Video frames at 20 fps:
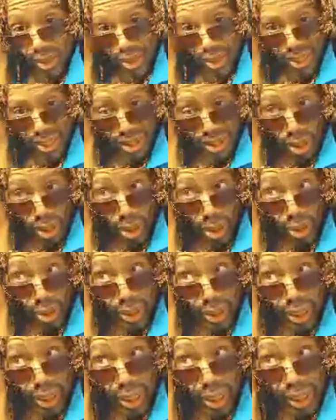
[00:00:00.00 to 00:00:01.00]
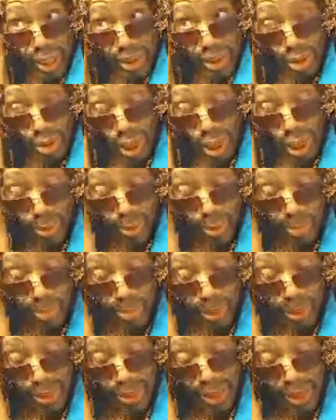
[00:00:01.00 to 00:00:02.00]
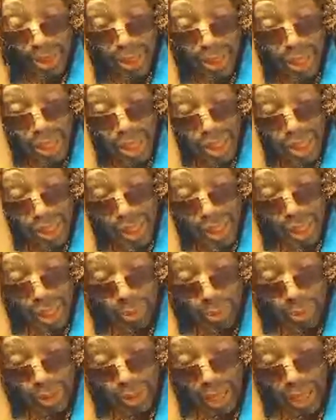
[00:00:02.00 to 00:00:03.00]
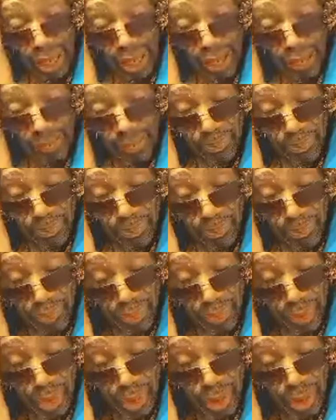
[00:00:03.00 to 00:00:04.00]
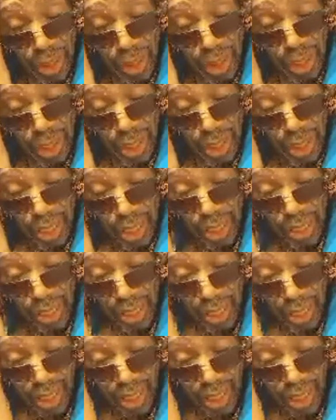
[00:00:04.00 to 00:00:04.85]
So, yeah, so I've been busy dealing with that and